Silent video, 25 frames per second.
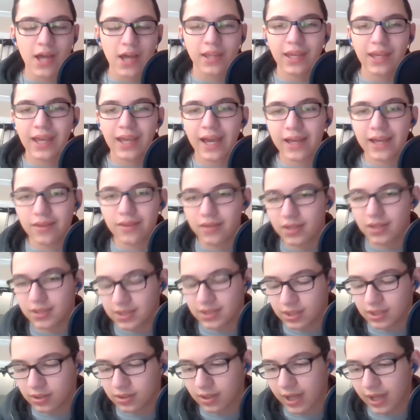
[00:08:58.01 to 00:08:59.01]
They had the
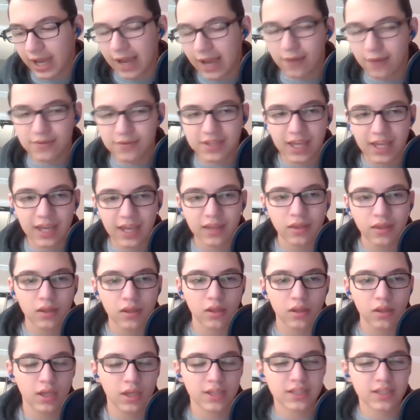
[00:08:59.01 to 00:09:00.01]
the House and
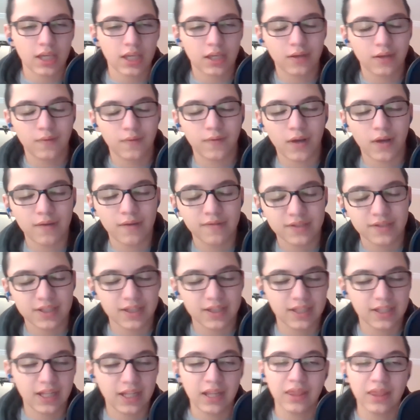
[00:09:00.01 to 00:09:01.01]
the executive office,
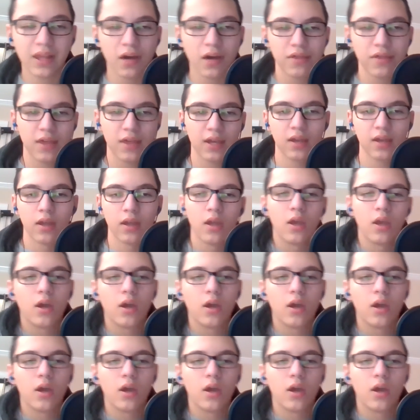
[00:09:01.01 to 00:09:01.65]
and they did nothing."